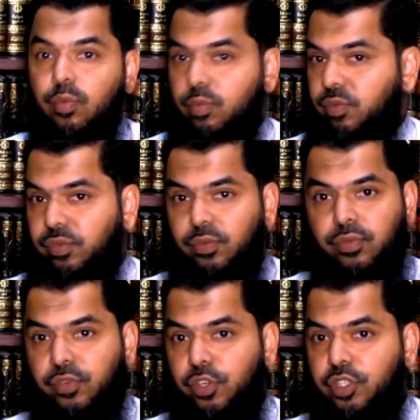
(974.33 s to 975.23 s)

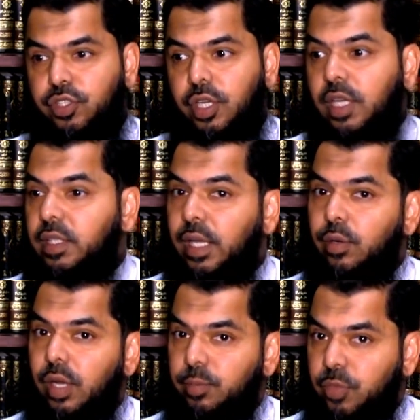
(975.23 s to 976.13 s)
First,
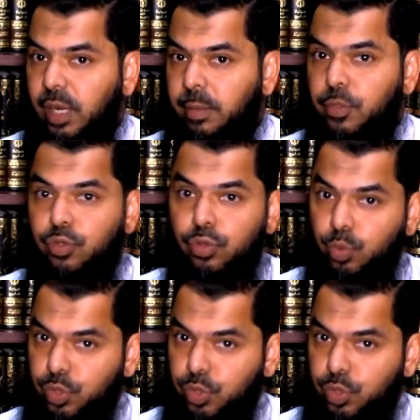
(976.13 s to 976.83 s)
that Abdullah ibn Masud,